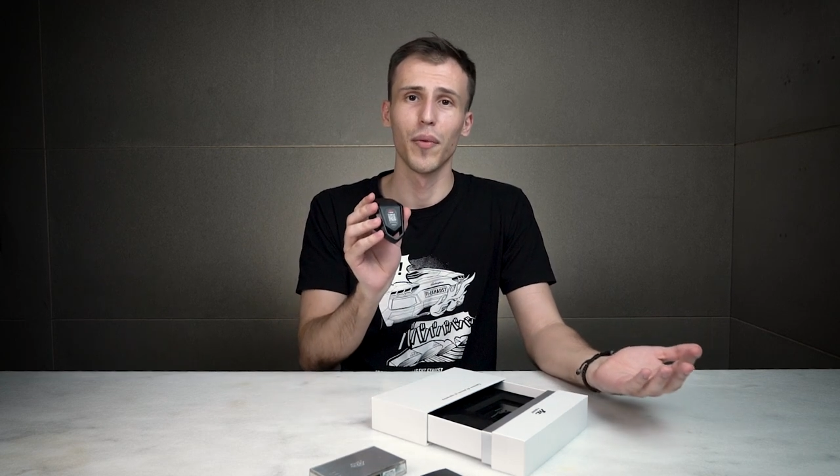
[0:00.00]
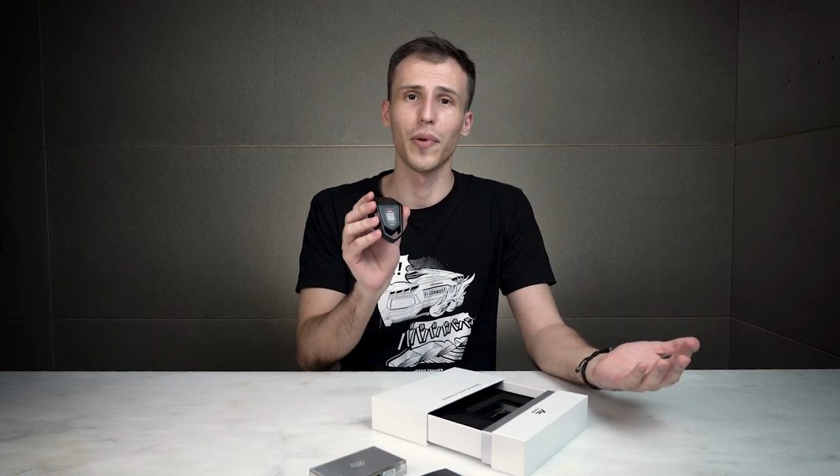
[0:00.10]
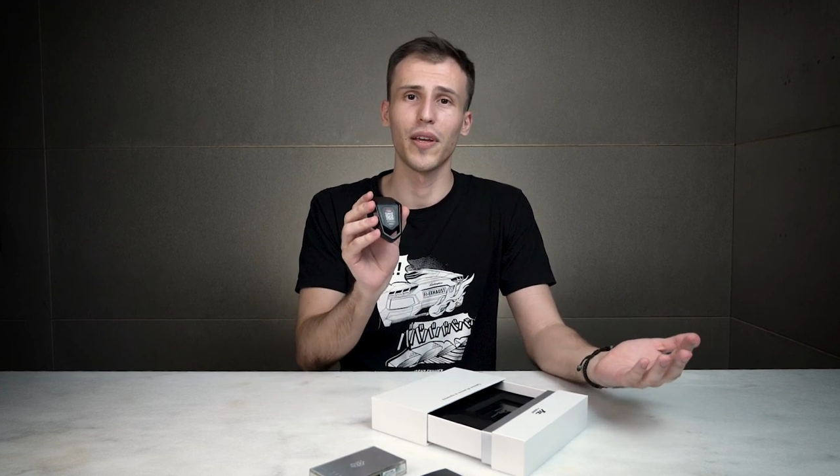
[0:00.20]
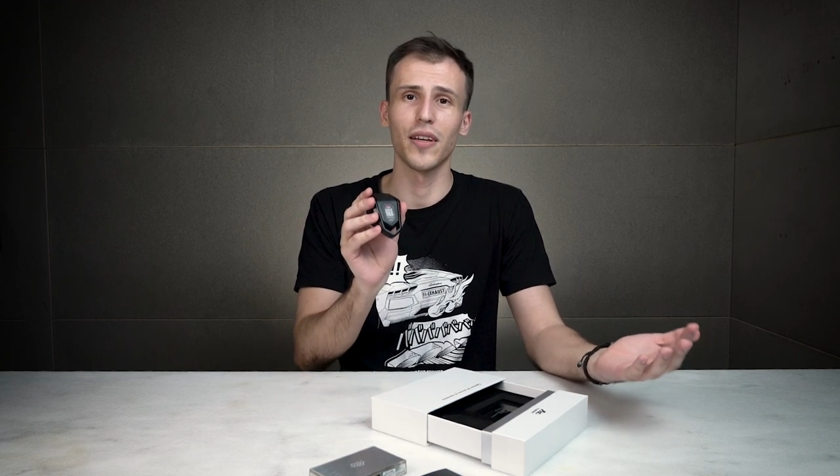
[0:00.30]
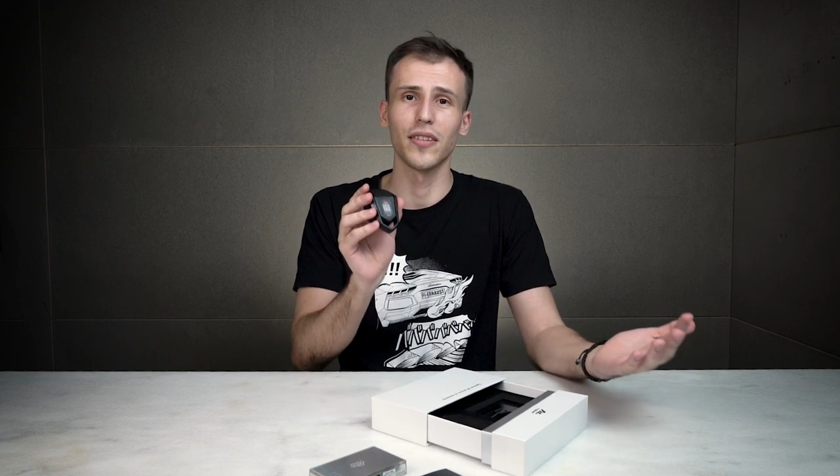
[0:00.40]

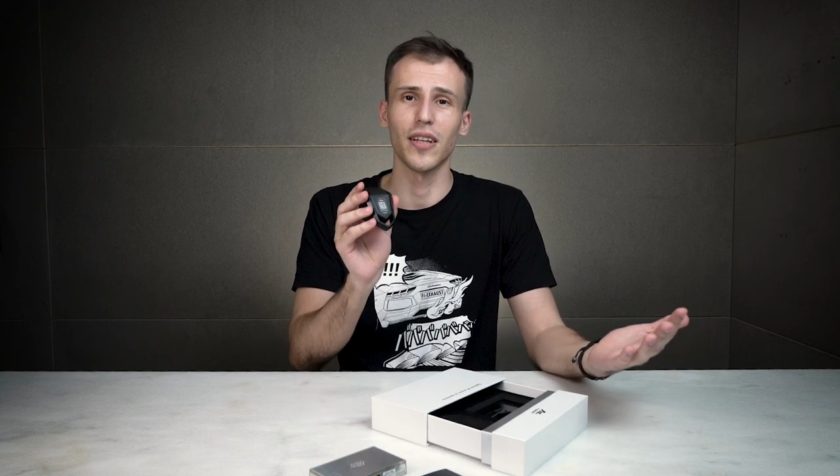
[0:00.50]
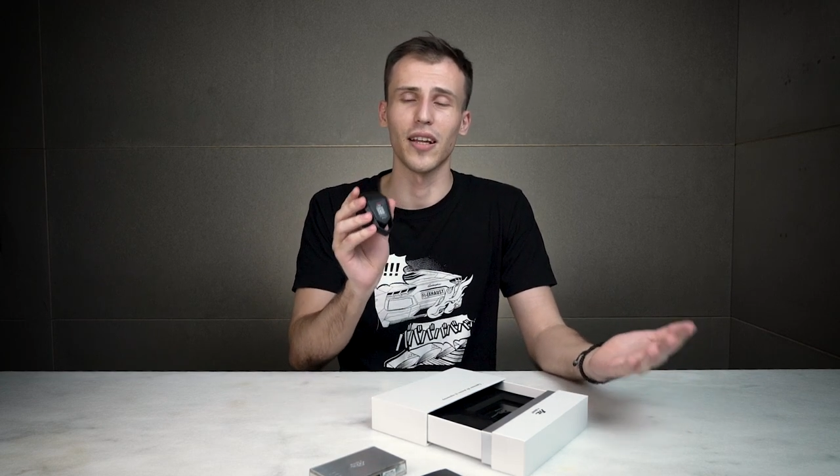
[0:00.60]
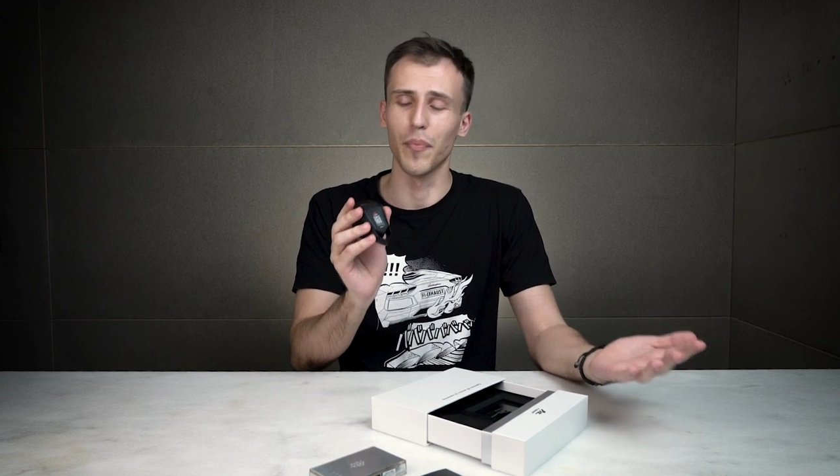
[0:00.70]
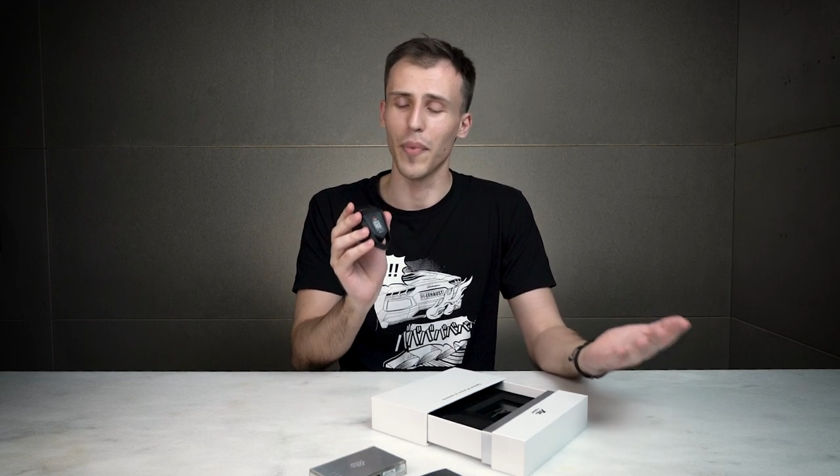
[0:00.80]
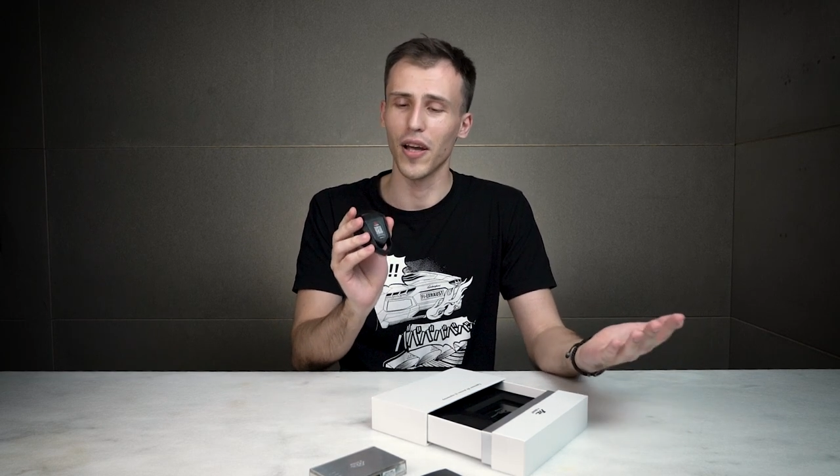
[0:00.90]
because
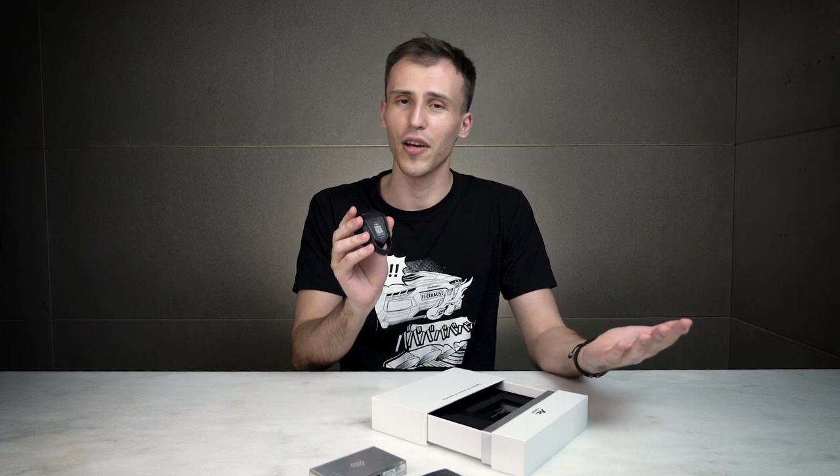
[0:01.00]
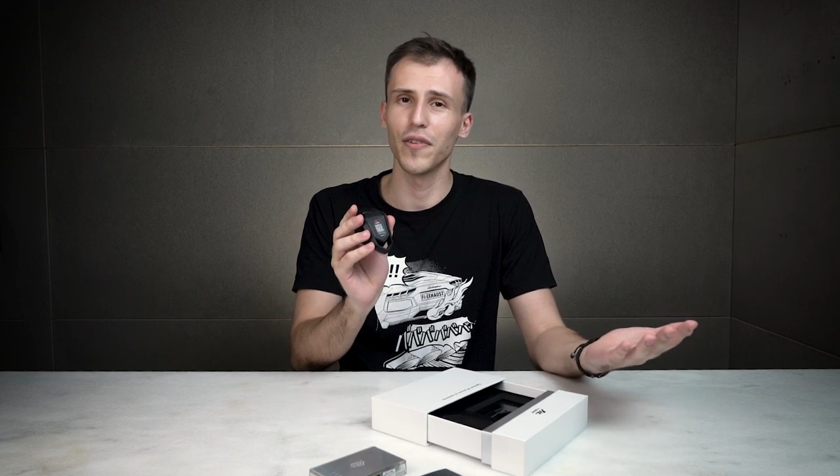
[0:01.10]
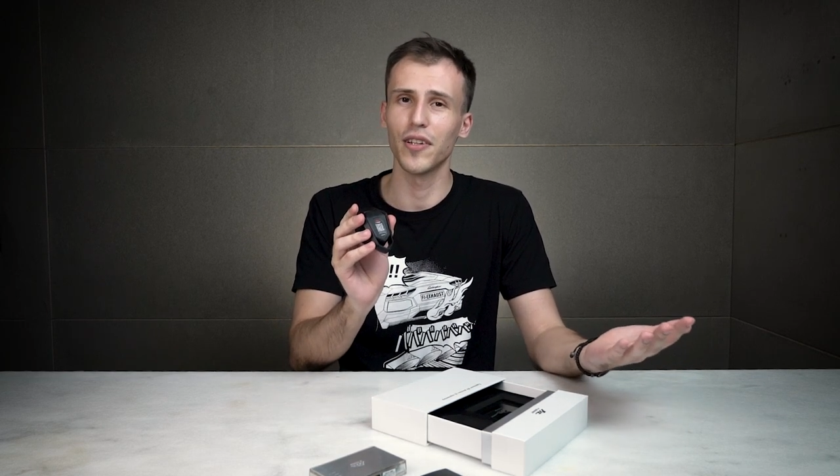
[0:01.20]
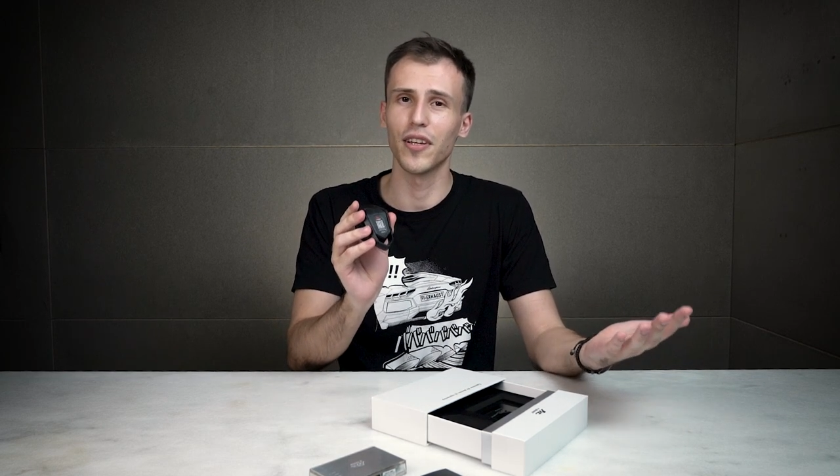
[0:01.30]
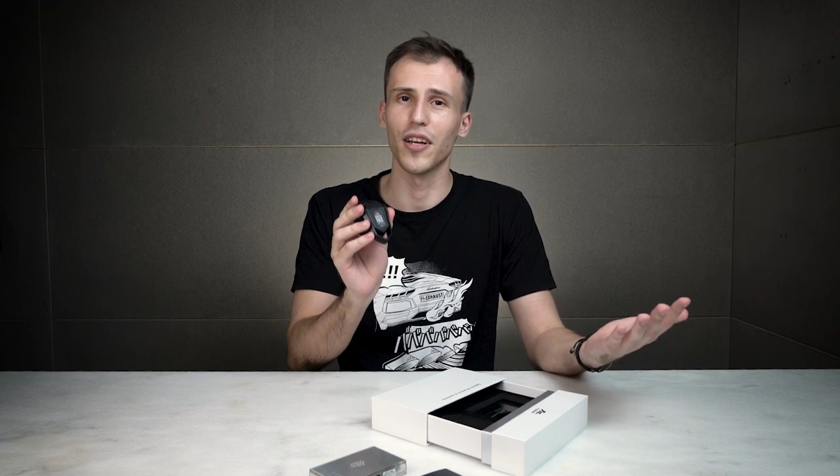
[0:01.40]
at the back of
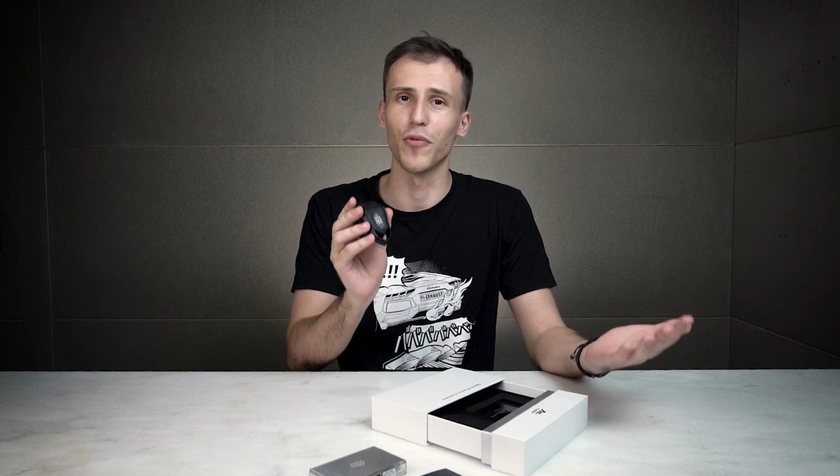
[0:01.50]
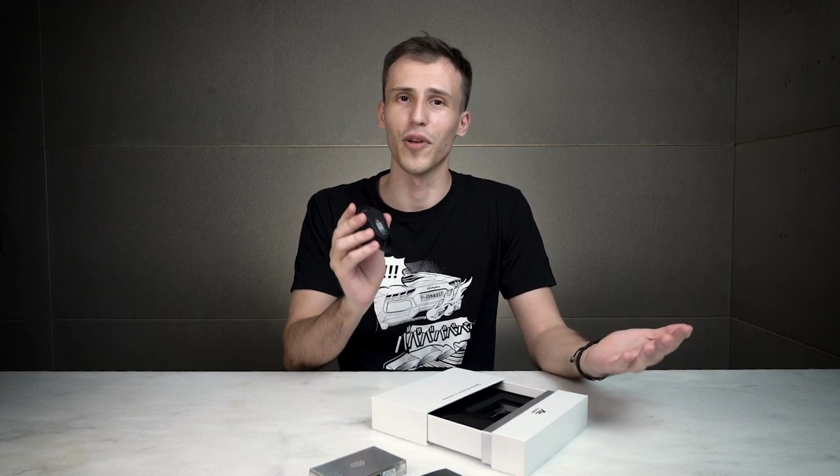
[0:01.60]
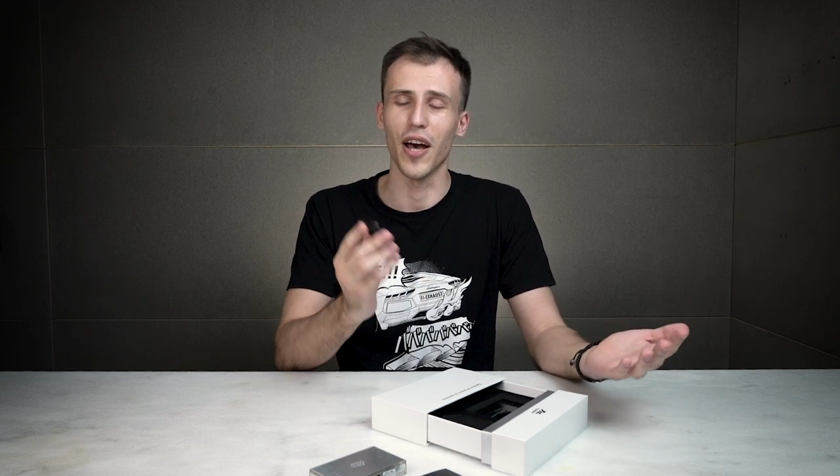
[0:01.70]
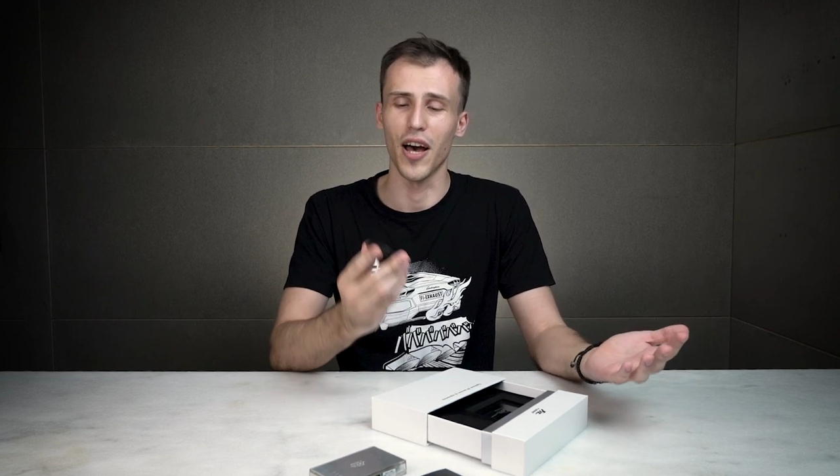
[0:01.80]
it, here we